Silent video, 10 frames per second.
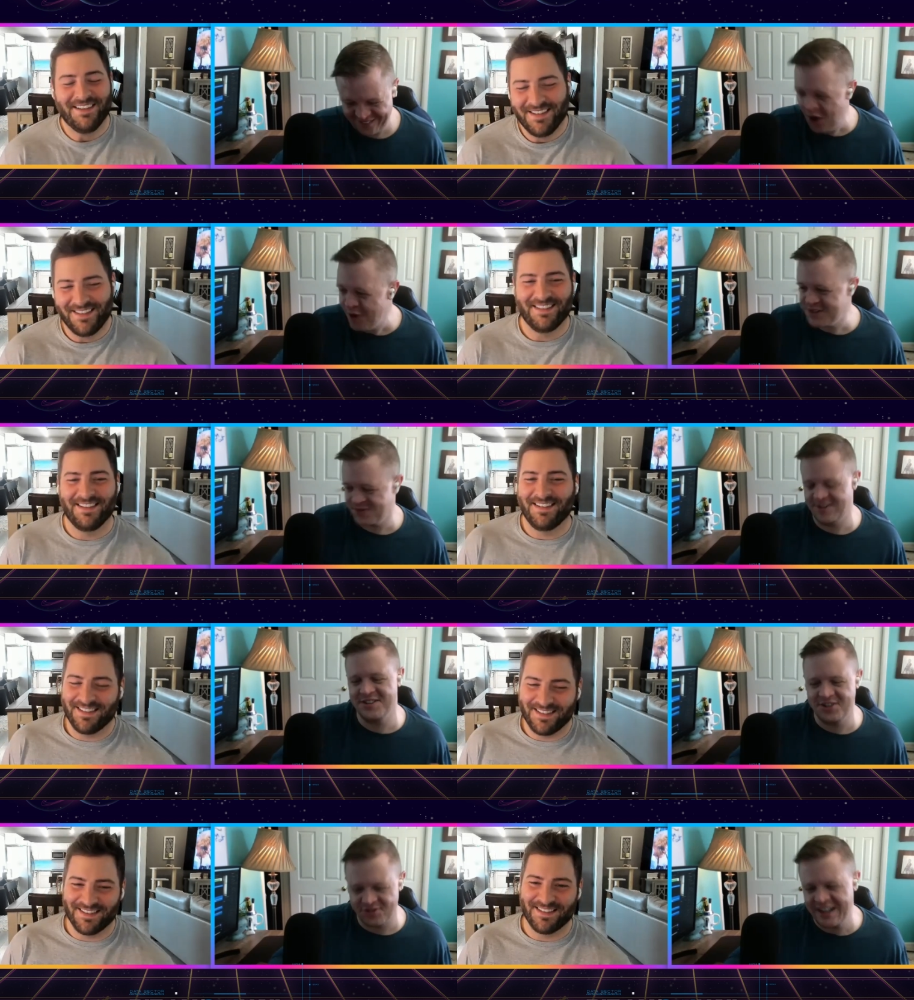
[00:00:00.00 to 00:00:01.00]
Speaker 1: Always
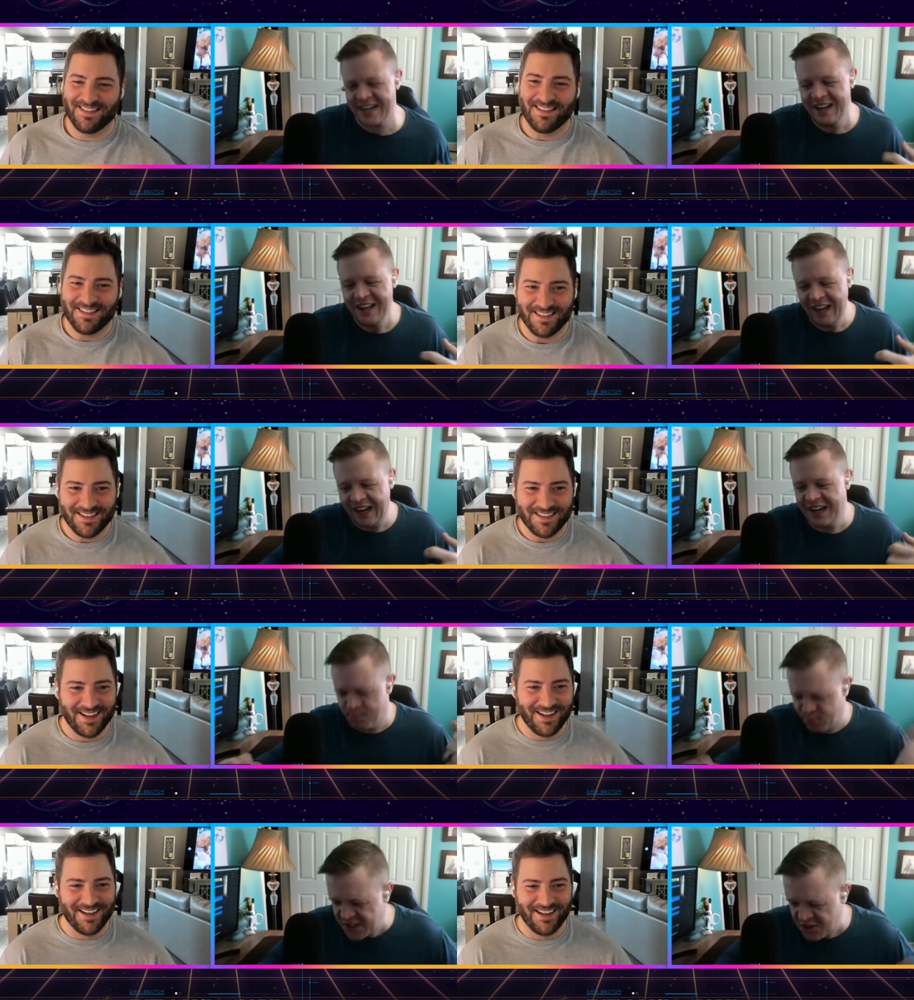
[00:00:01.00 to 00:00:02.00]
wanted to drink in a
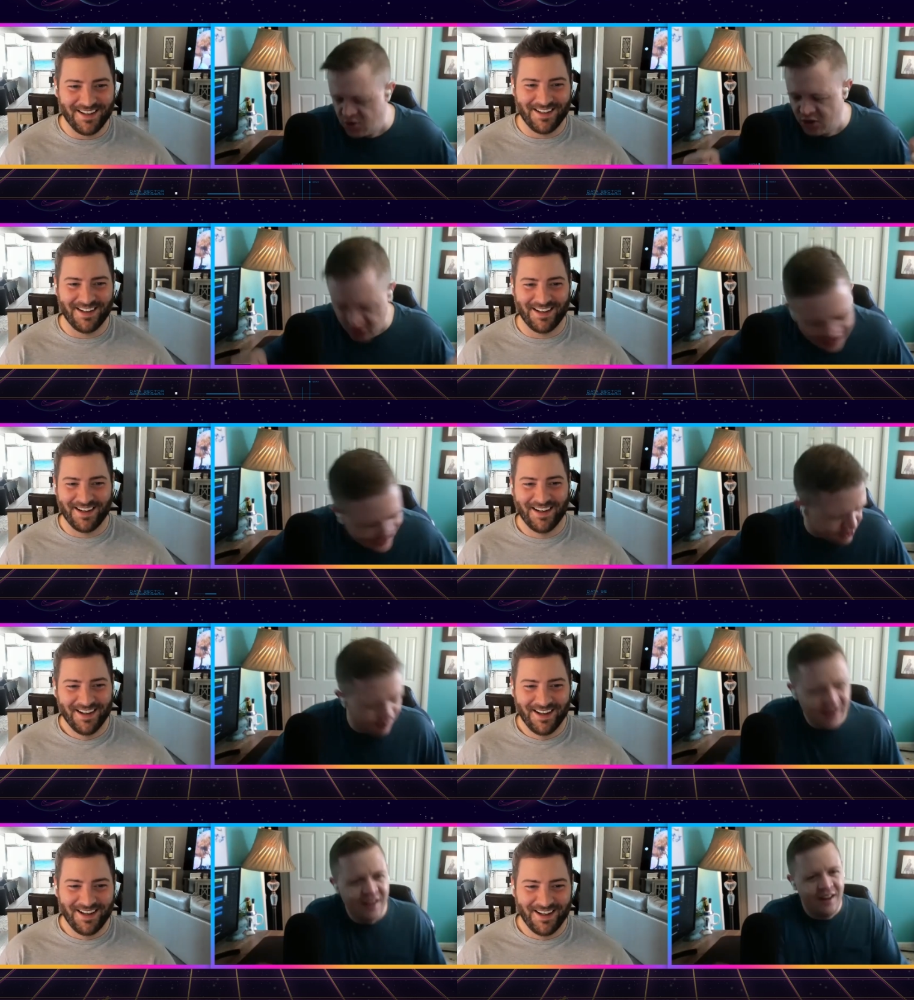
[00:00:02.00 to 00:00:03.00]
preschool
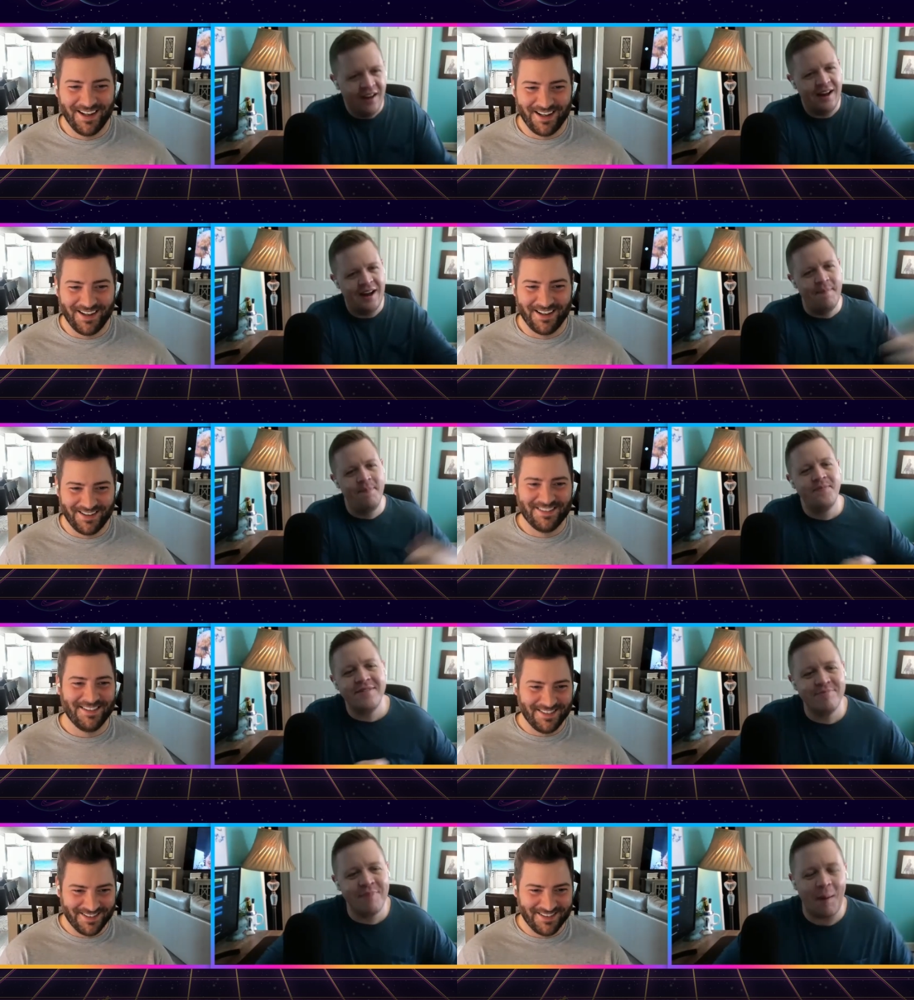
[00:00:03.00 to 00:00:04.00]
classroom. Um,
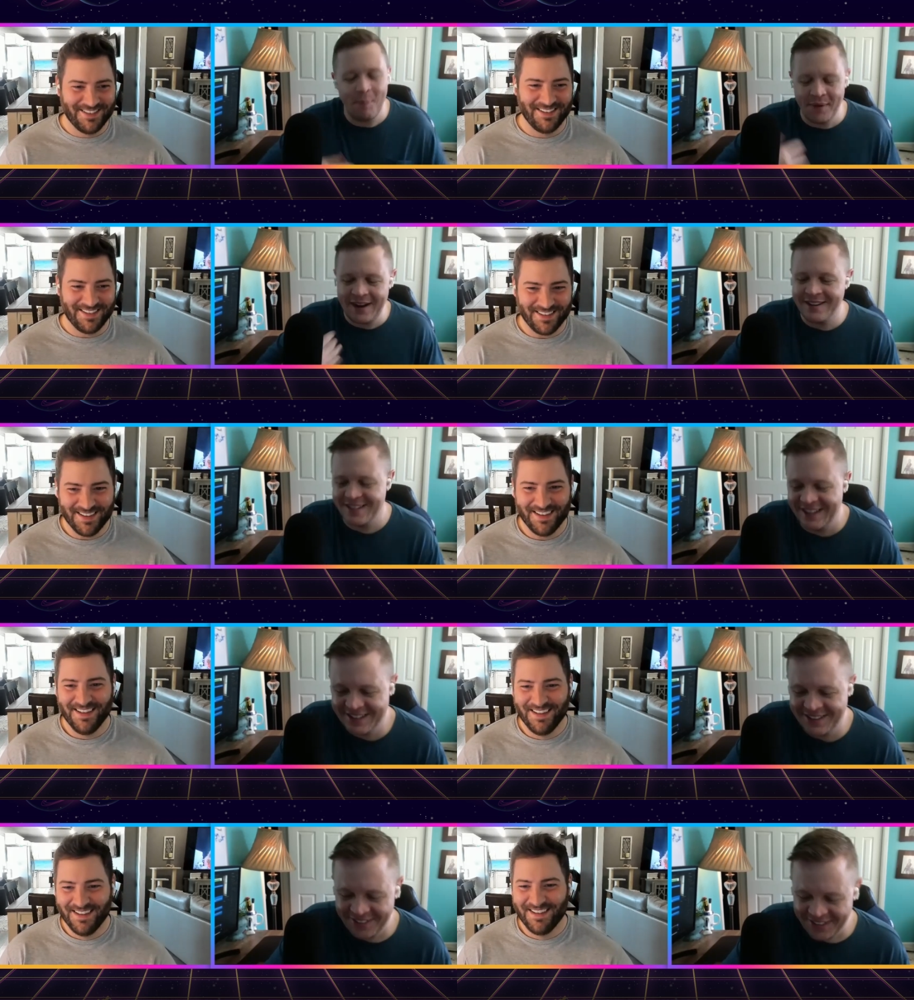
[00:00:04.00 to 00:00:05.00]
but
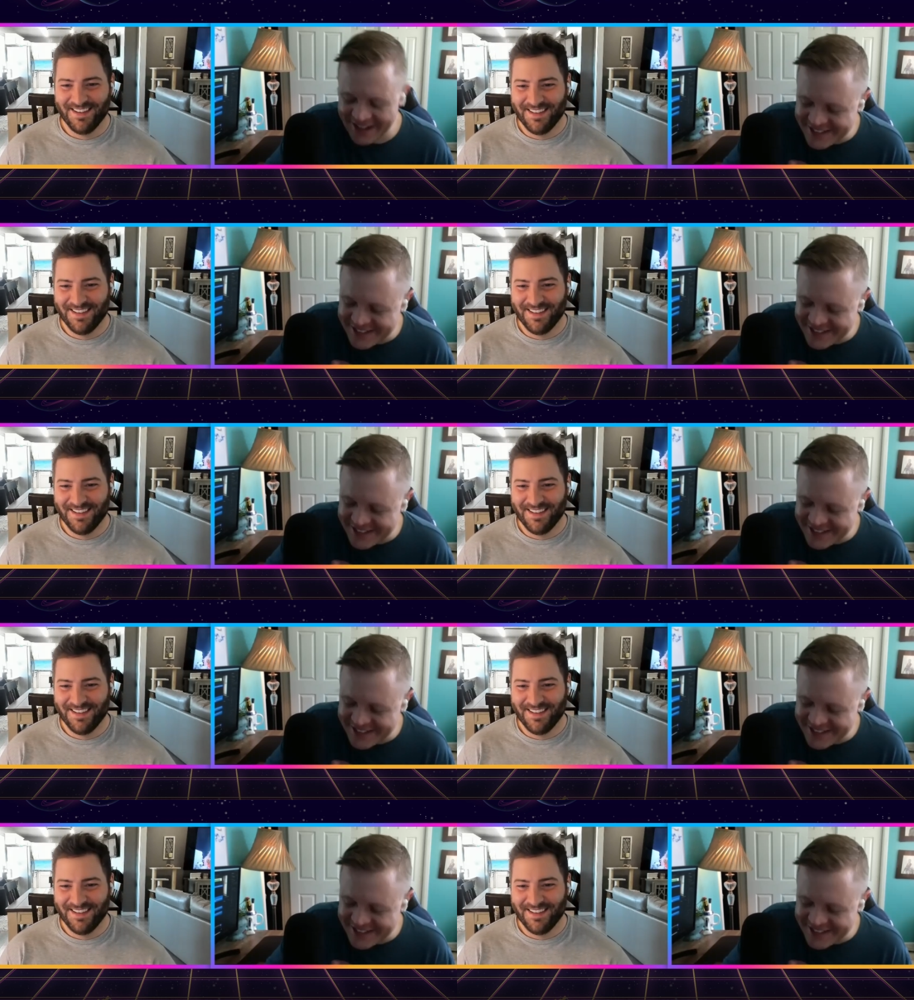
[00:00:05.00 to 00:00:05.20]
let